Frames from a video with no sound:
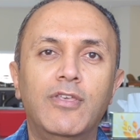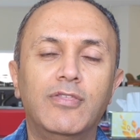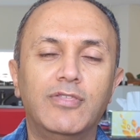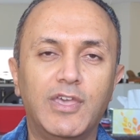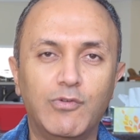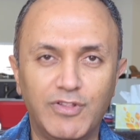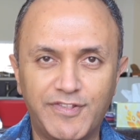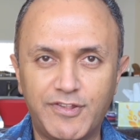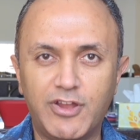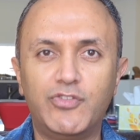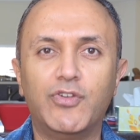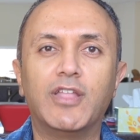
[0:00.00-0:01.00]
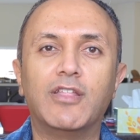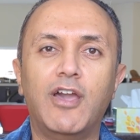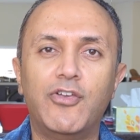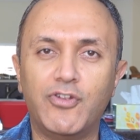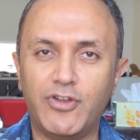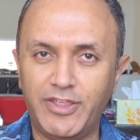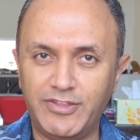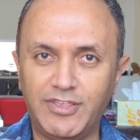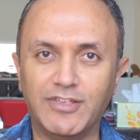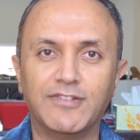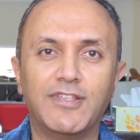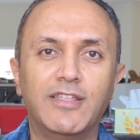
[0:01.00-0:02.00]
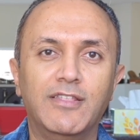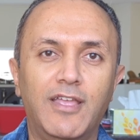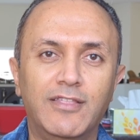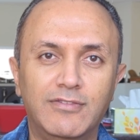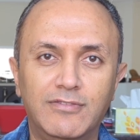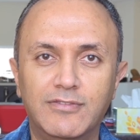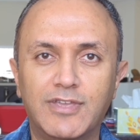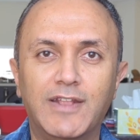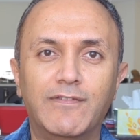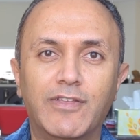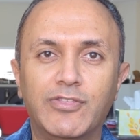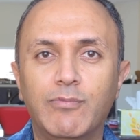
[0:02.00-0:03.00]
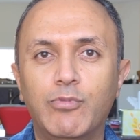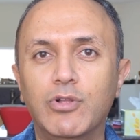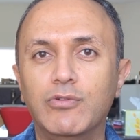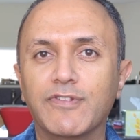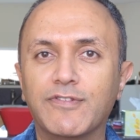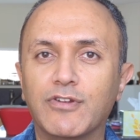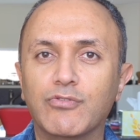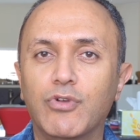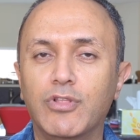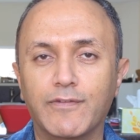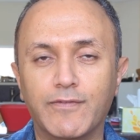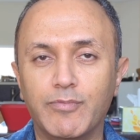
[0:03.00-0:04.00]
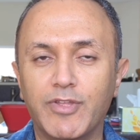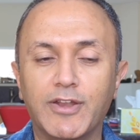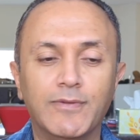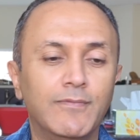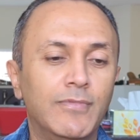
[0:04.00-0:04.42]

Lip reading: they will start to get other ideas, and kind of like the ball will start rolling from there.